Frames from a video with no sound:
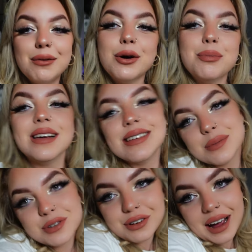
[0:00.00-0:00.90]
we all please
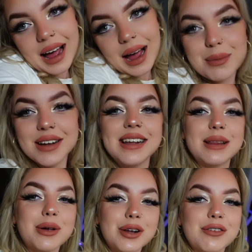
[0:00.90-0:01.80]
subscribe and hit
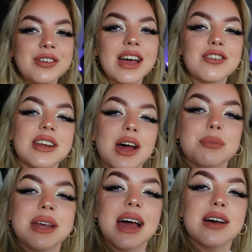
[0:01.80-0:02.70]
the bell notification to help
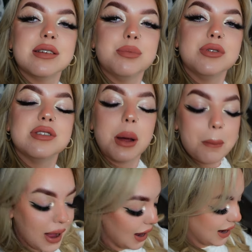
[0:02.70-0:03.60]
me out, to boost
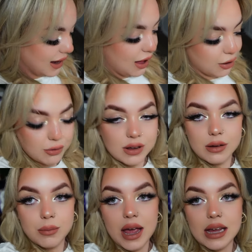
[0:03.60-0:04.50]
my
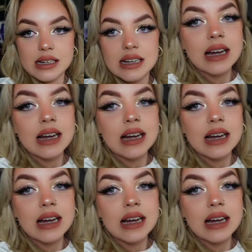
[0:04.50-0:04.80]
algorithm and